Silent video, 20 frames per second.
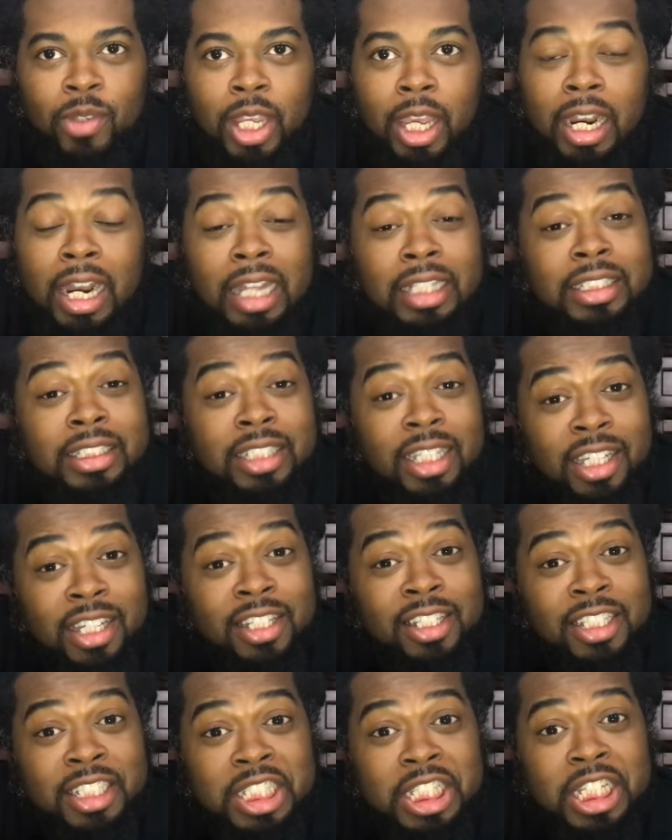And I
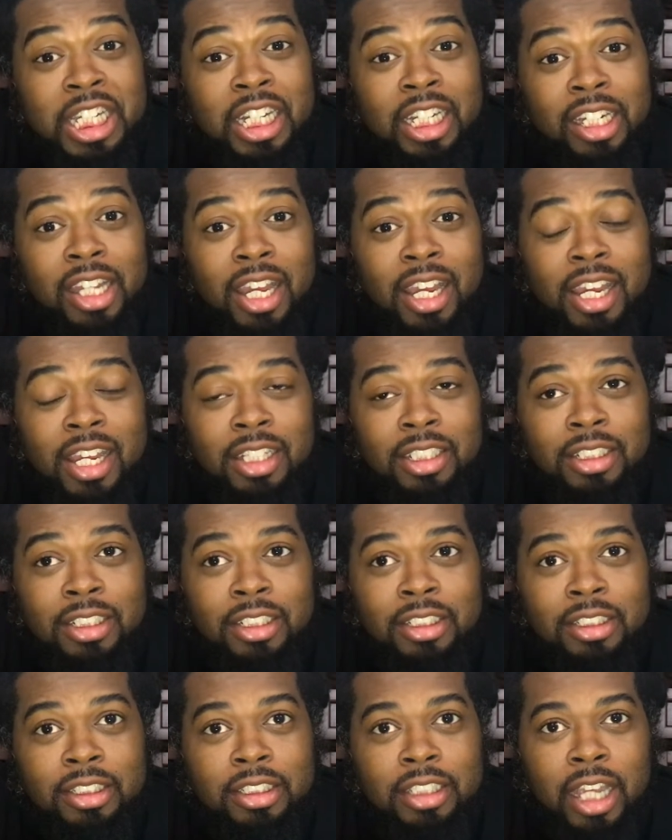said this in
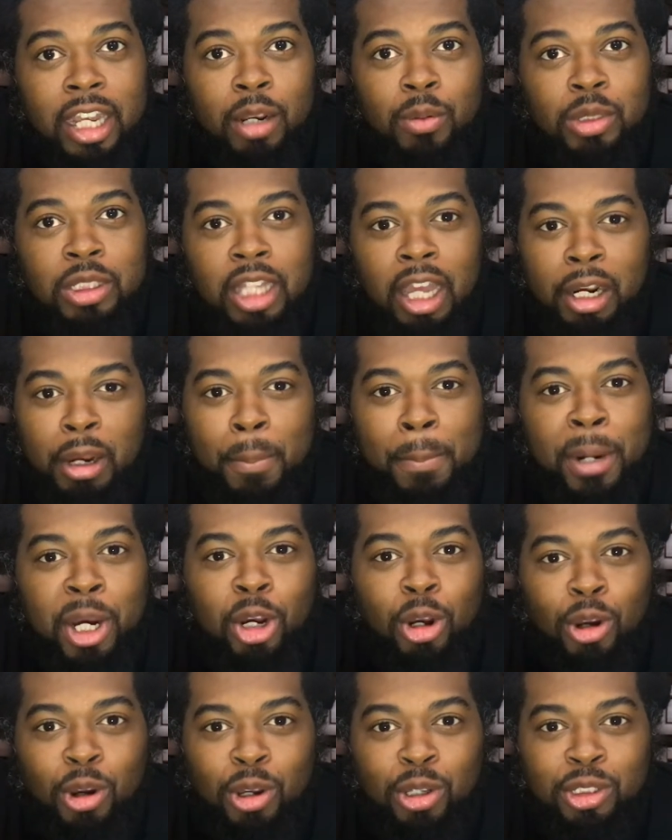class, and it was like a
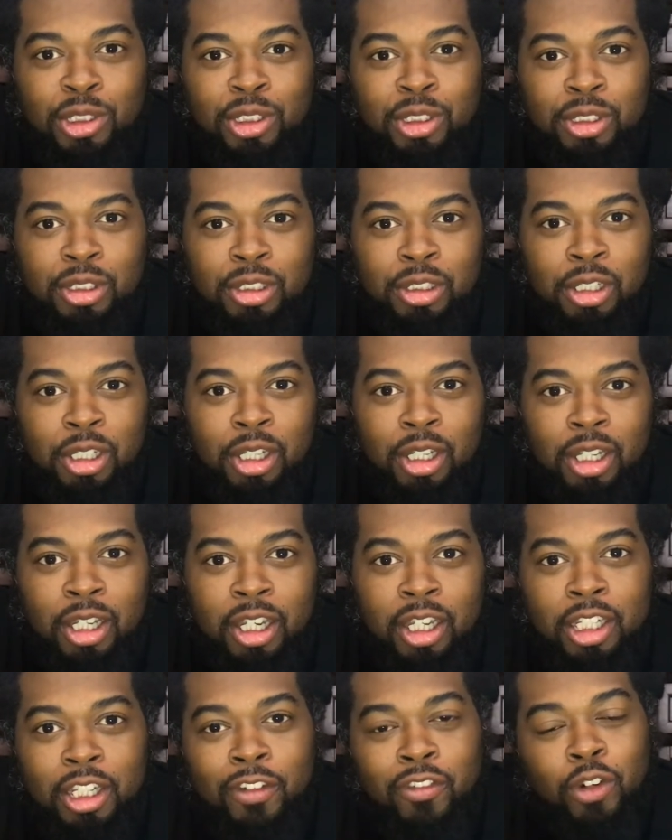pause.
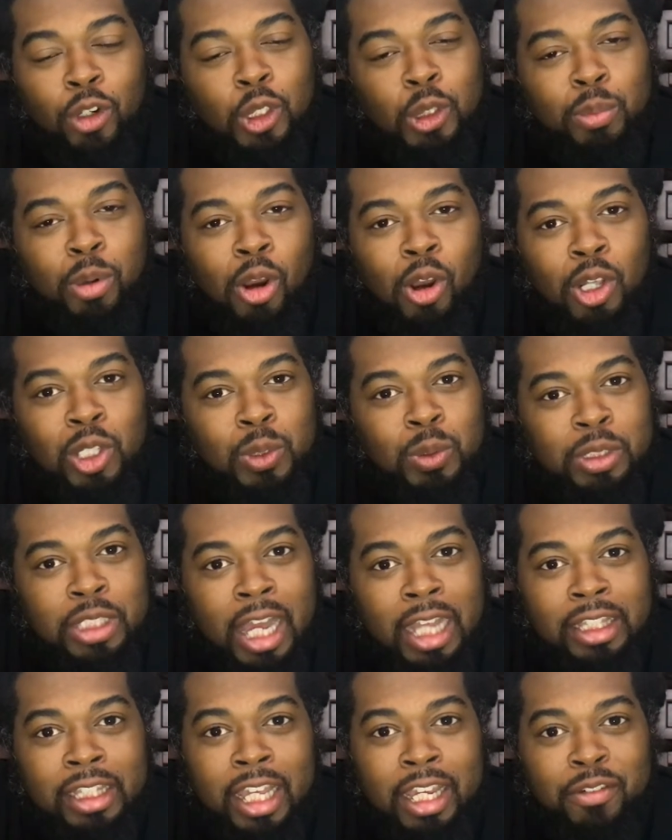The first pause was,
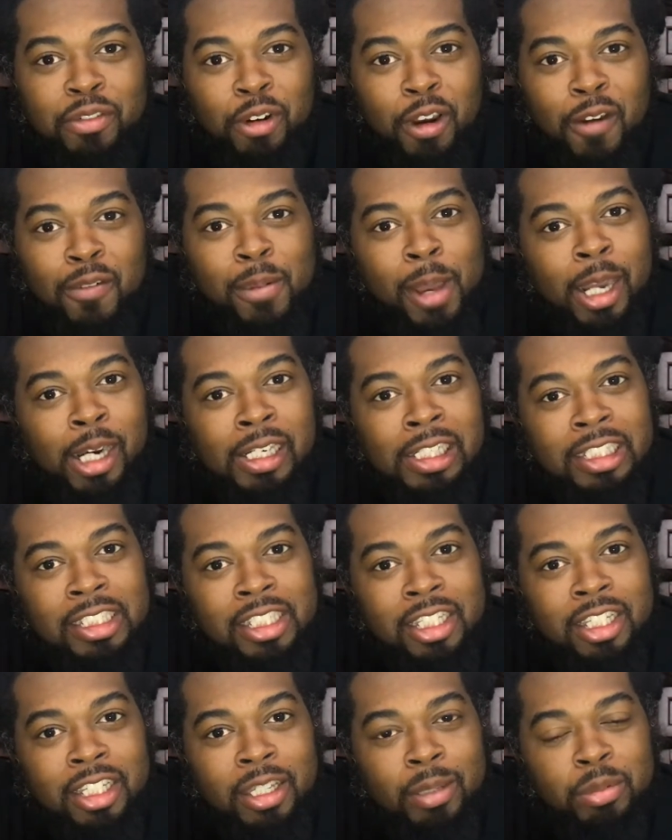I think, for everybody to
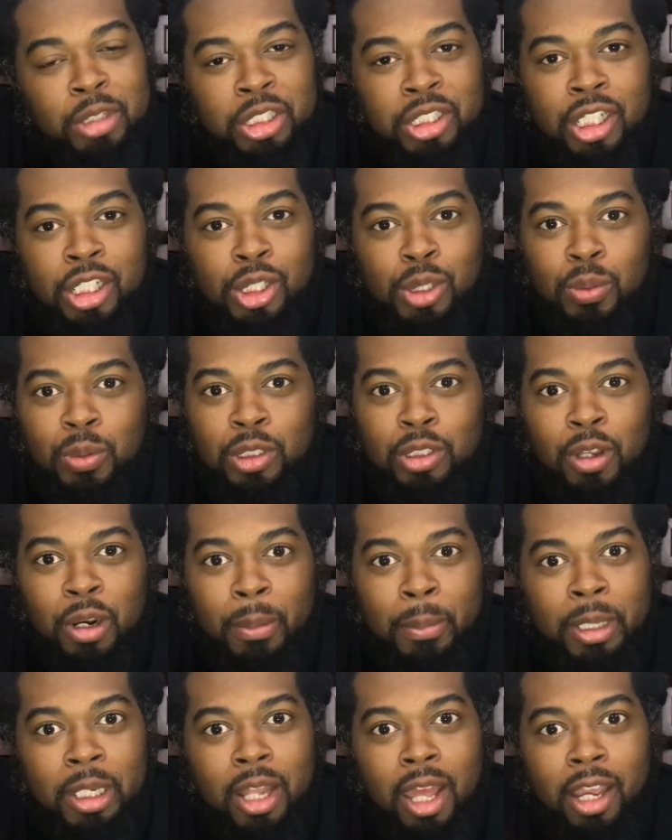see if the teacher was going
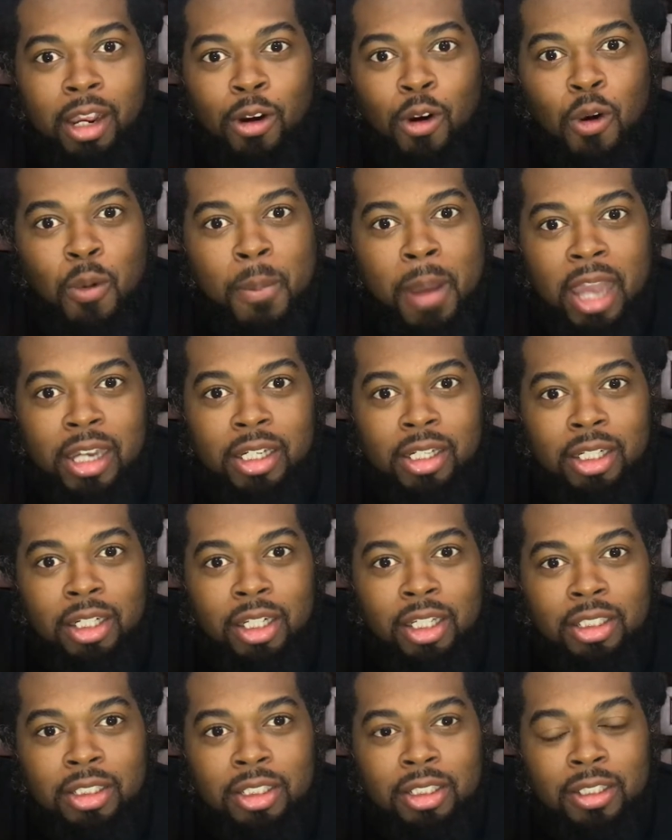to be like, oh my
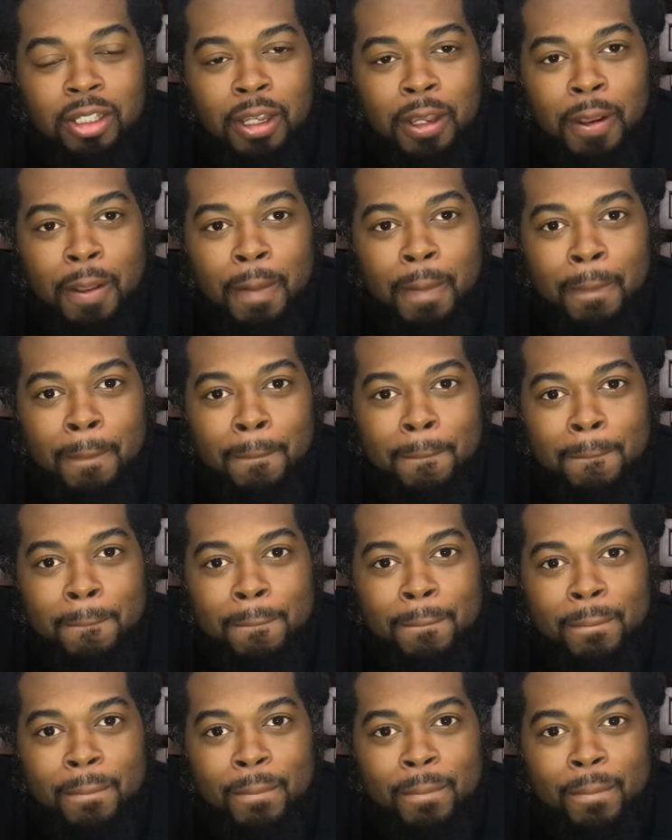goodness.
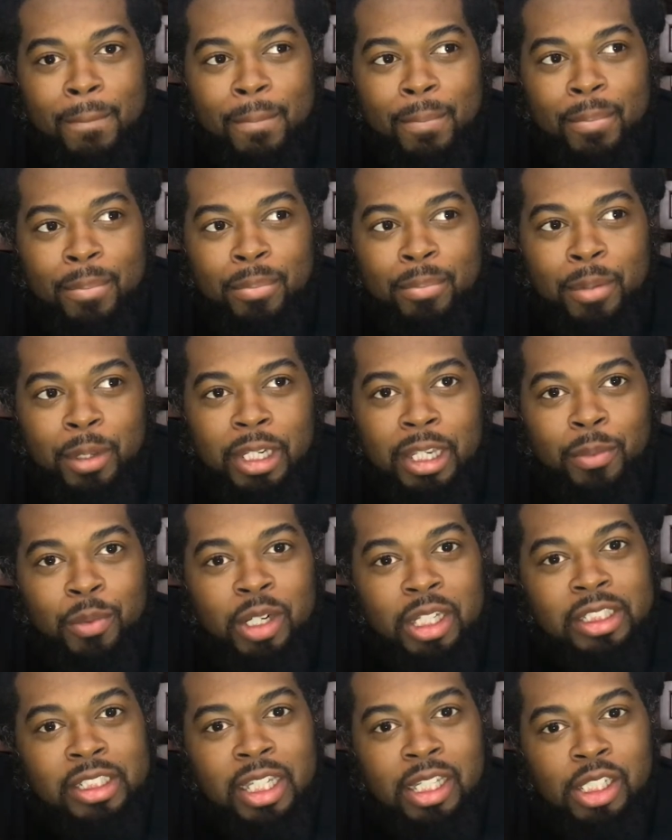But then
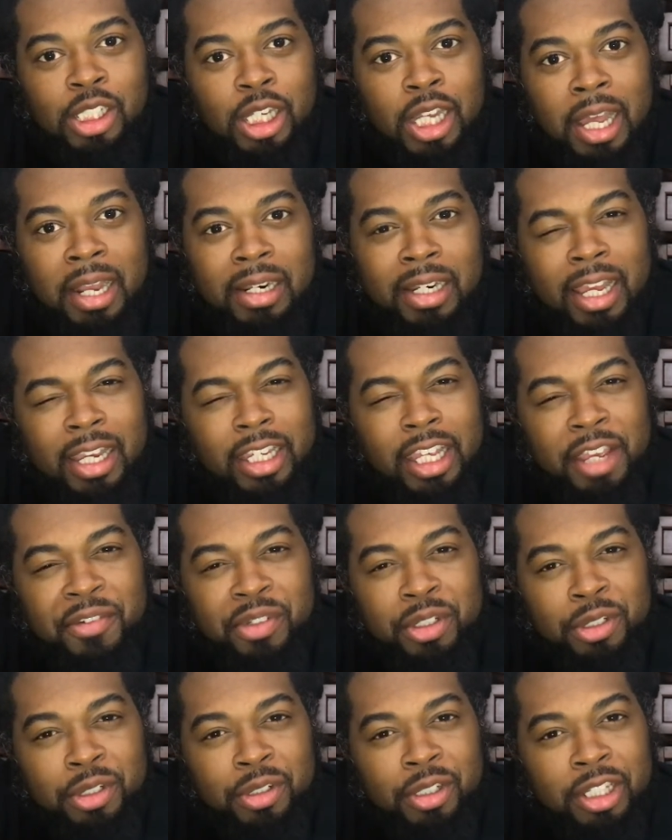when the teacher kind of like gave
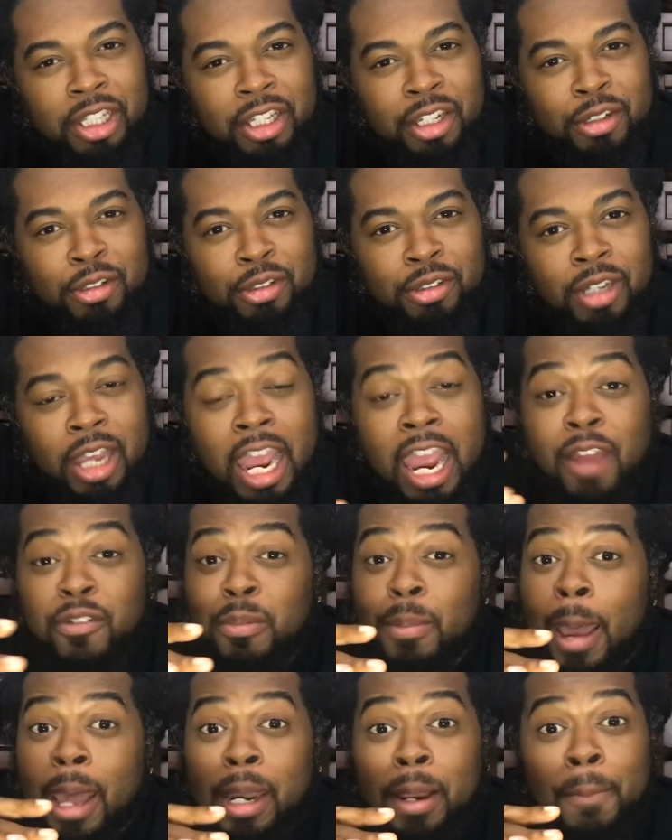a little giggle,
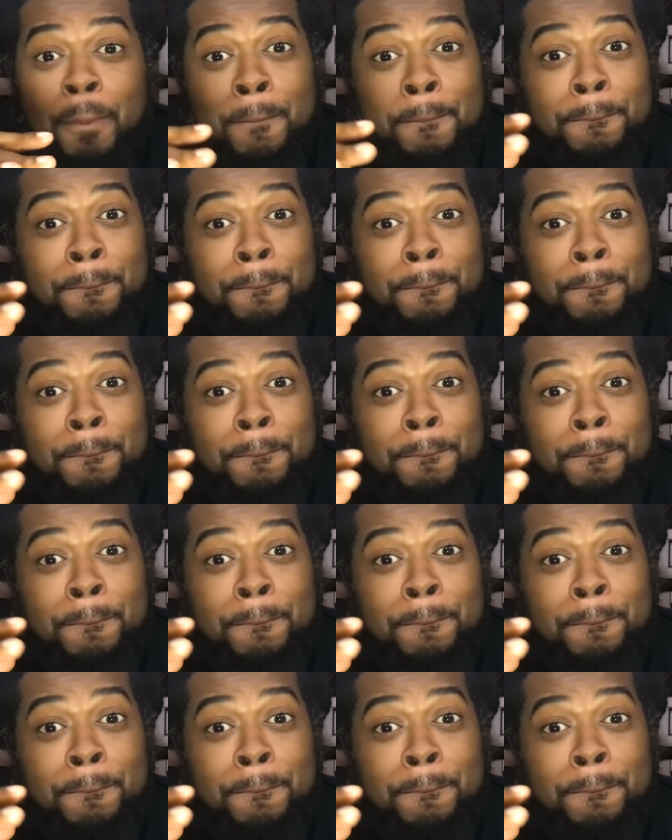everybody